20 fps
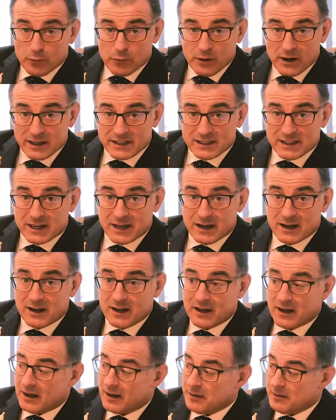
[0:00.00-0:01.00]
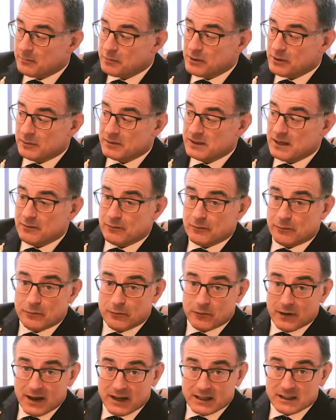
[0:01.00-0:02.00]
pressing and then perhaps even
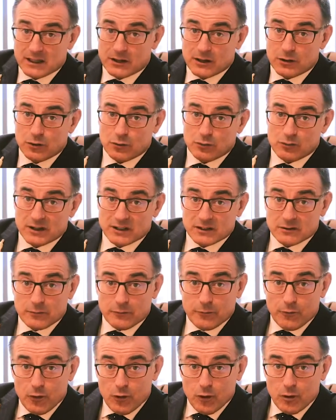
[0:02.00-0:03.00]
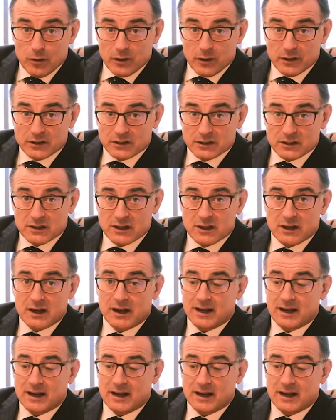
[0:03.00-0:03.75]
flexing your wrist forwards,